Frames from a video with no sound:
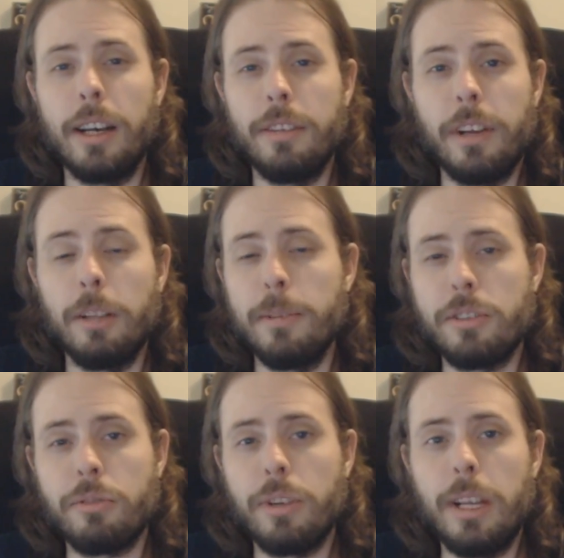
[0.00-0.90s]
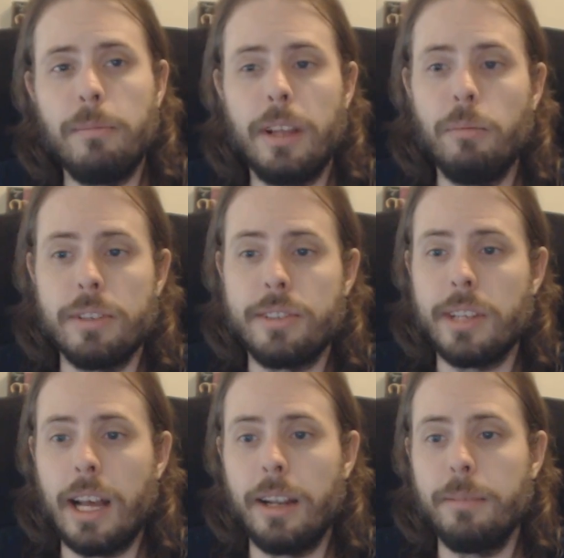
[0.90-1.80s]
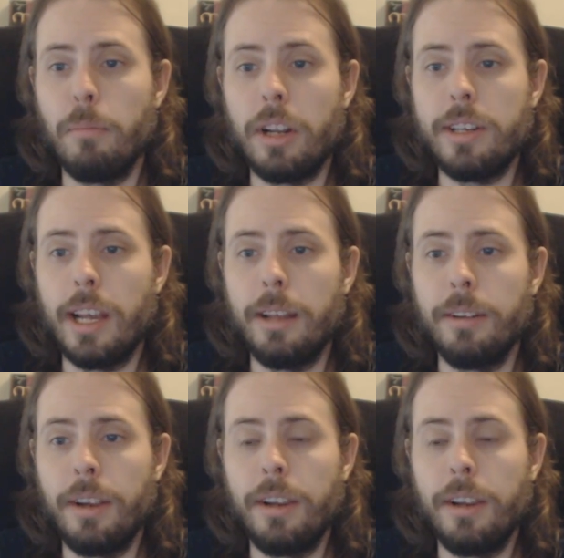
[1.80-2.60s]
development stream that was on Monday.